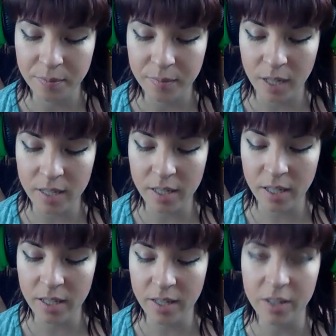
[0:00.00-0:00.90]

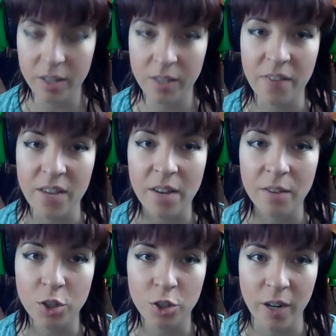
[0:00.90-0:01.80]
until there's a feat of
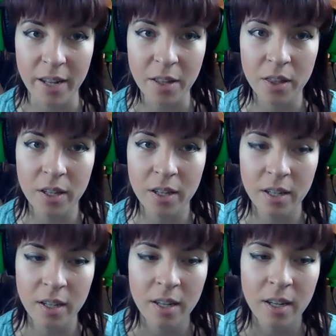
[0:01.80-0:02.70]
strength
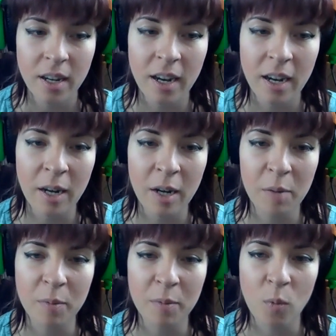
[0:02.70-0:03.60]

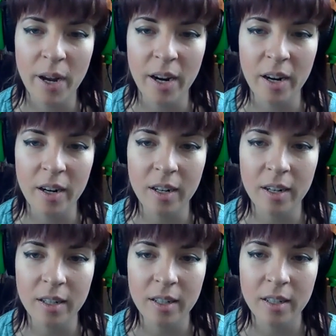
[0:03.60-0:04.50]
where
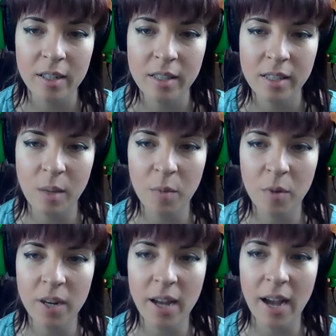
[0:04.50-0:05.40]

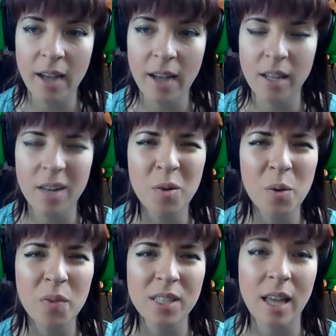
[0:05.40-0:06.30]
someone has I don't know
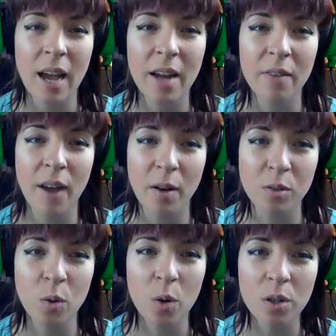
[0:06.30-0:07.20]
if it's the head of
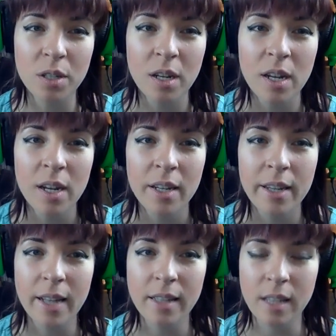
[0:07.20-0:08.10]
household
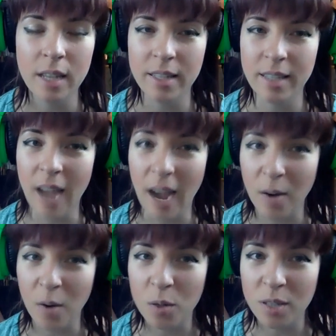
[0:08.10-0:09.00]
gets like
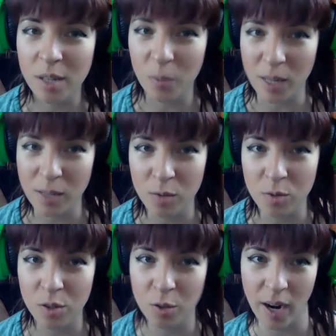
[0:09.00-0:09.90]
tackled and wrestled
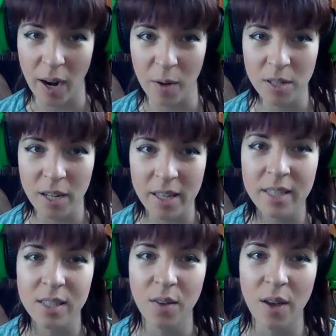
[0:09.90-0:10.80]
to the ground. I think
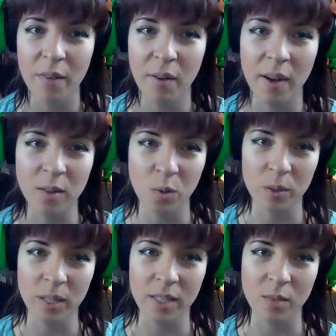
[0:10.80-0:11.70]
it's the head of
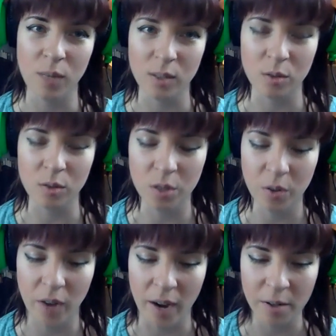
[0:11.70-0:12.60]
household gets wrestled to the
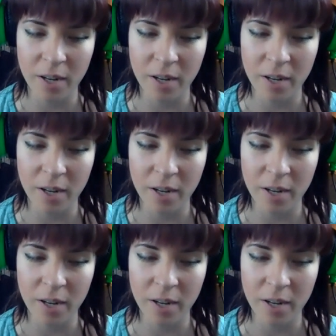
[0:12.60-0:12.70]
ground.